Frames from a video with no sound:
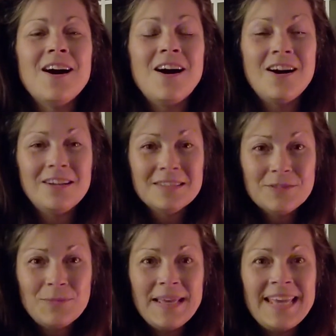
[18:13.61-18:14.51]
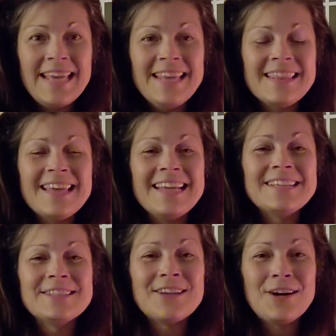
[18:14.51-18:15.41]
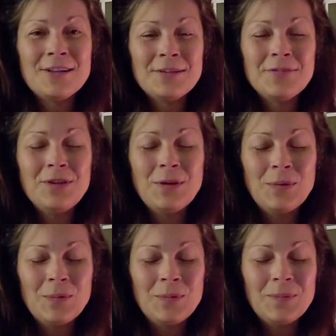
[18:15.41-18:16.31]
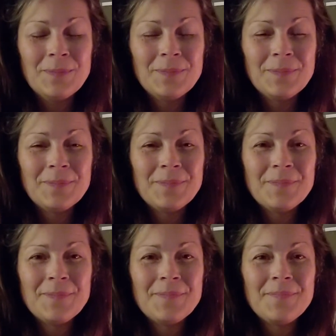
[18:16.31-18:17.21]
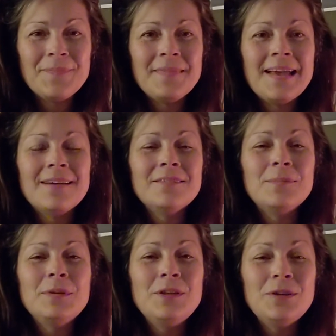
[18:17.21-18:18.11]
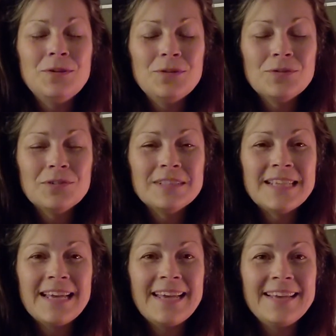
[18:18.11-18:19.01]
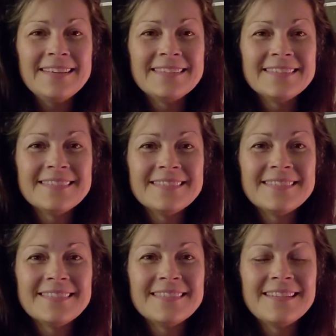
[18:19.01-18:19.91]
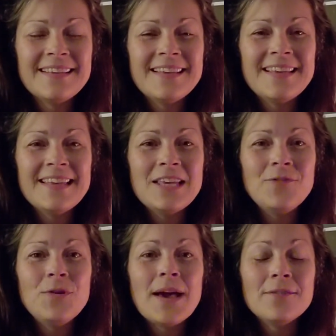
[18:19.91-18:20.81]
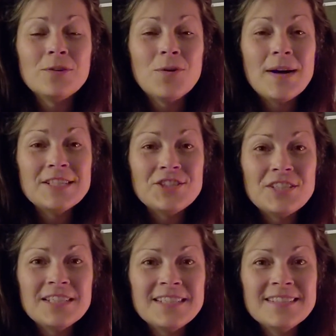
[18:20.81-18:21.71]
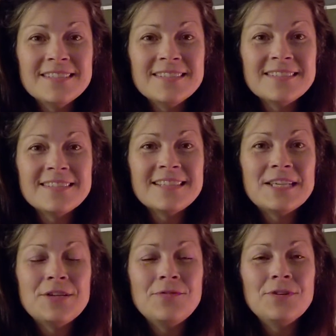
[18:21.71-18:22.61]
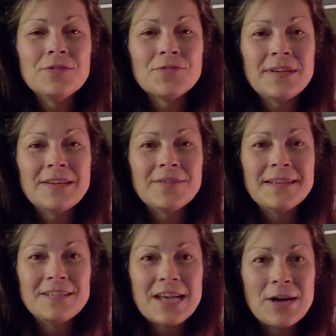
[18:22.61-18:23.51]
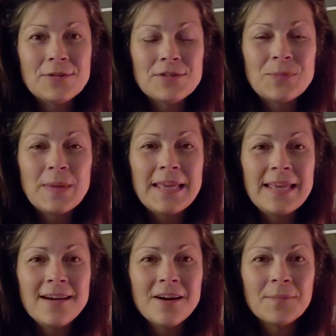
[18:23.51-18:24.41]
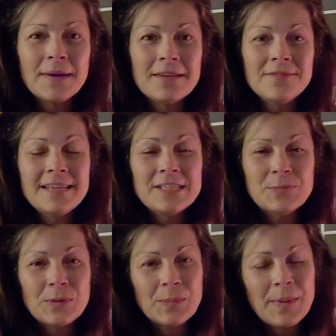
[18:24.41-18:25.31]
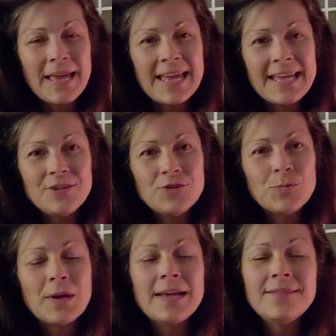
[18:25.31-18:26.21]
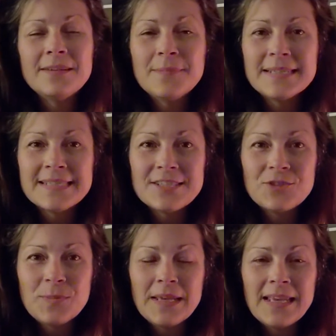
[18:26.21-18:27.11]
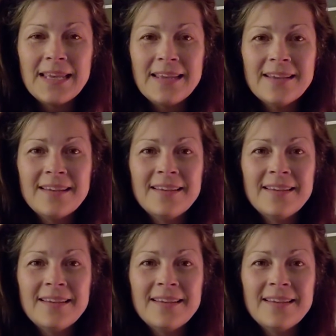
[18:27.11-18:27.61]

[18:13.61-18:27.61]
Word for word: All of me thanks all of you. Have a beautiful day. If you have questions, feel free to reach out to me on my Facebook page, private message me,